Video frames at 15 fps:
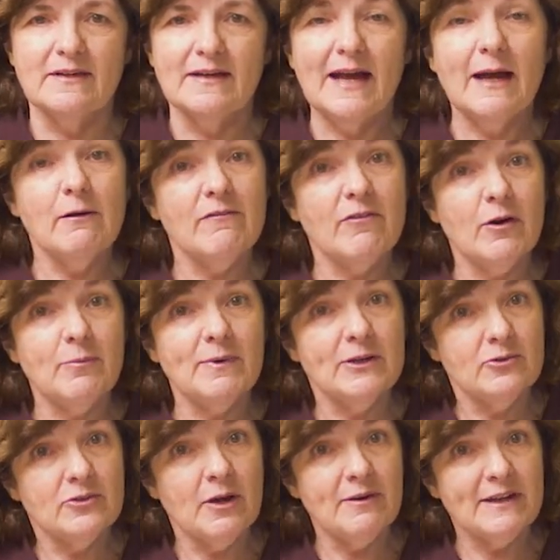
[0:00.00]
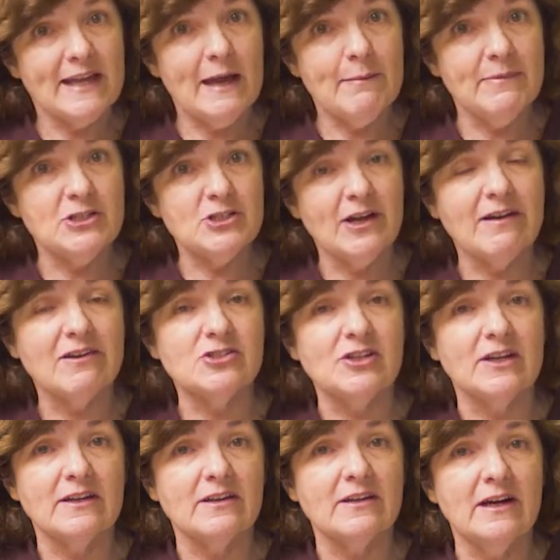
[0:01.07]
However, we all know it can be
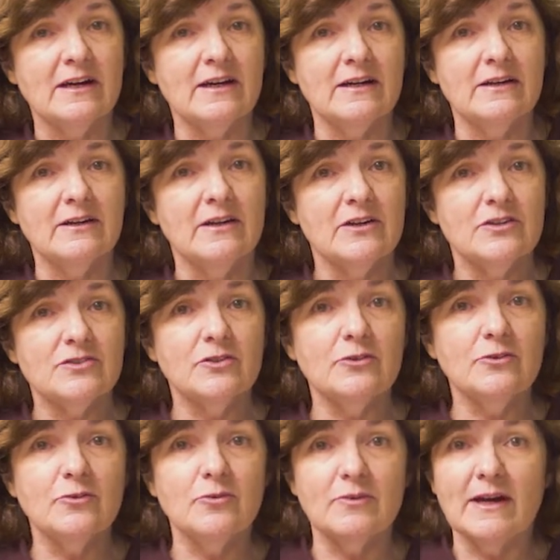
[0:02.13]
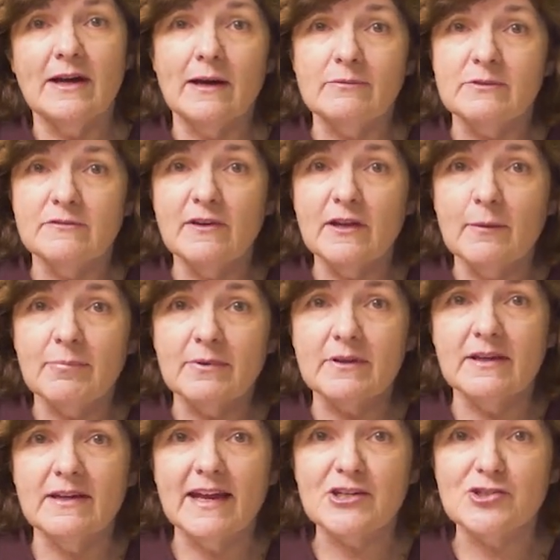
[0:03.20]
challenging to develop
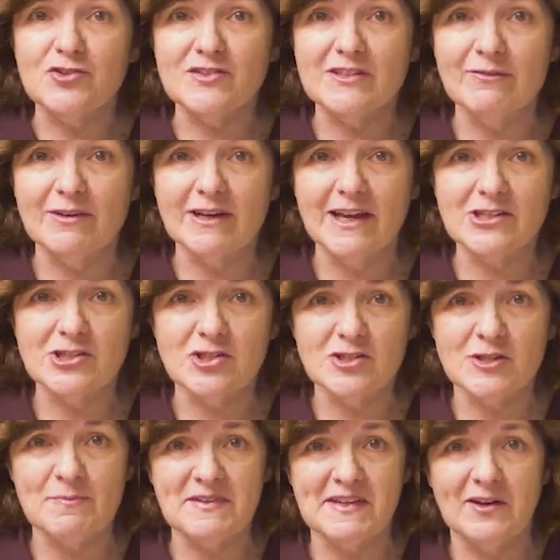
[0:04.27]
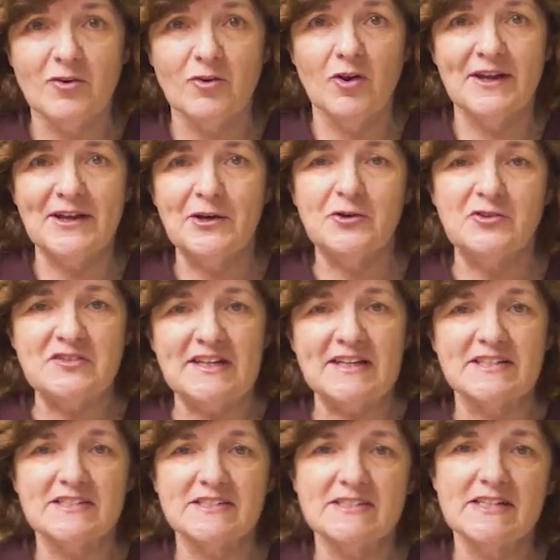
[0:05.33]
connections and relationships in online
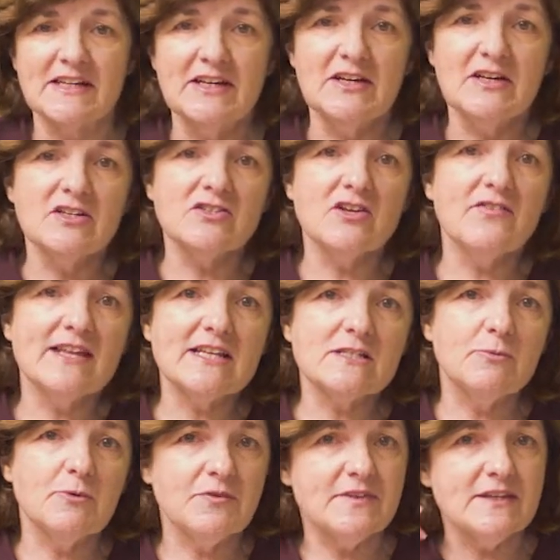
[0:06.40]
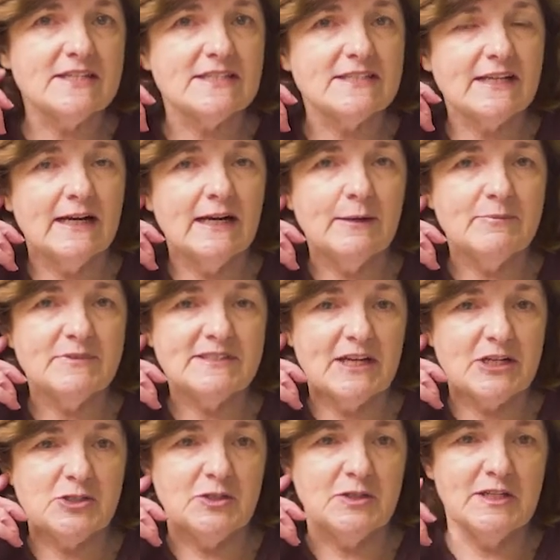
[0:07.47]
contexts. So that's what this
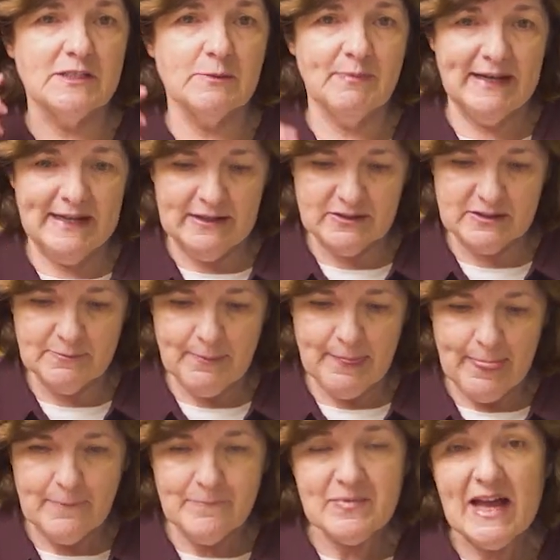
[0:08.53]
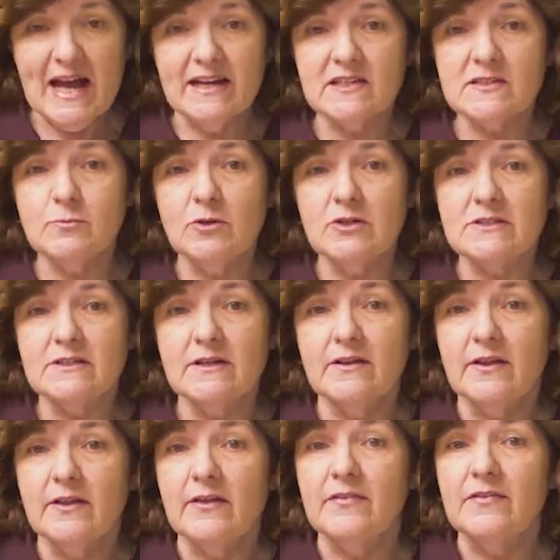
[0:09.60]
section is about, and is what
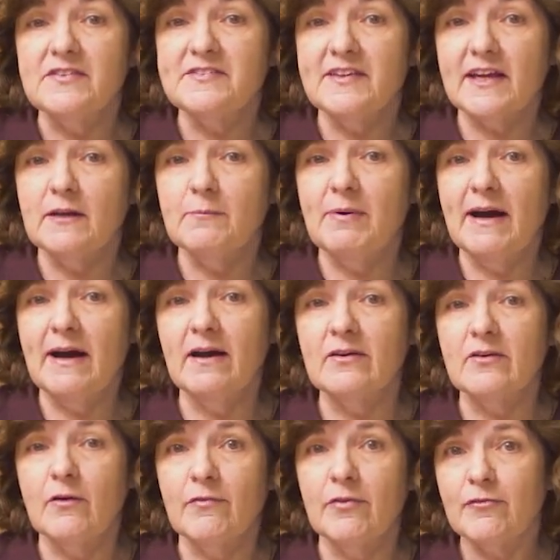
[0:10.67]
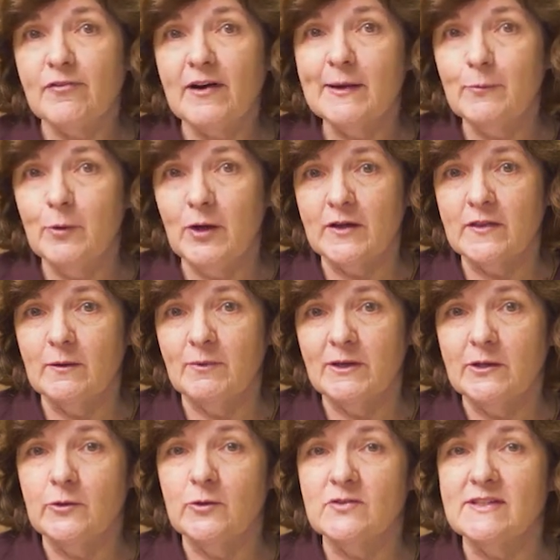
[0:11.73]
the second part of the framework that we're
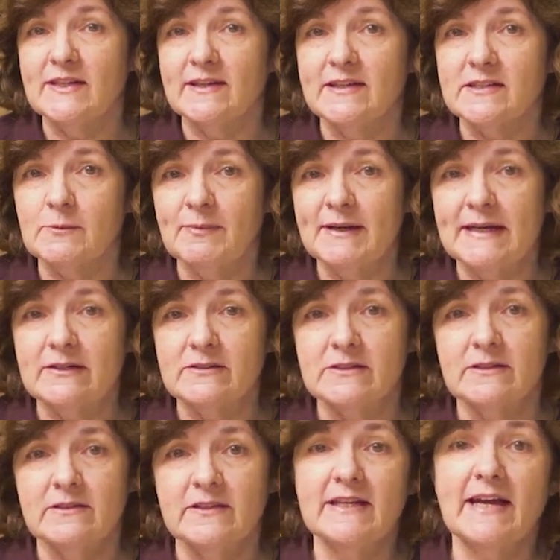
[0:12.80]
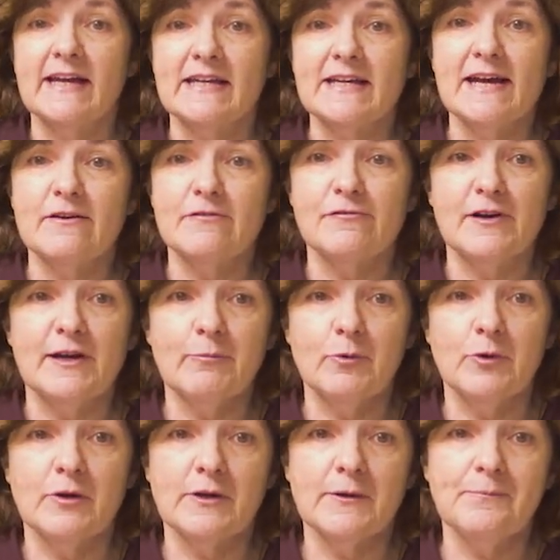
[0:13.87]
using is about, the ACAD
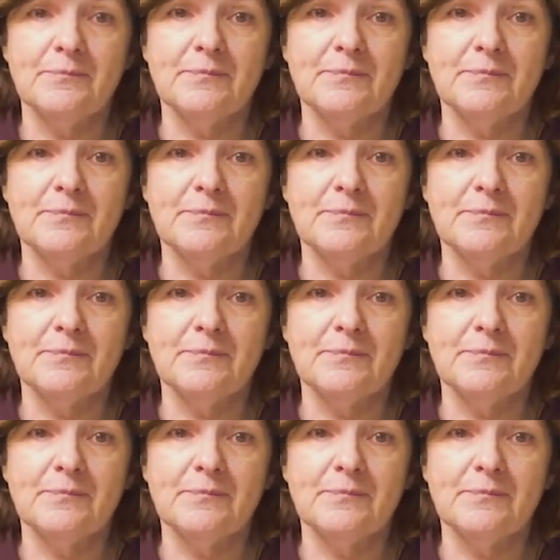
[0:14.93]
framework.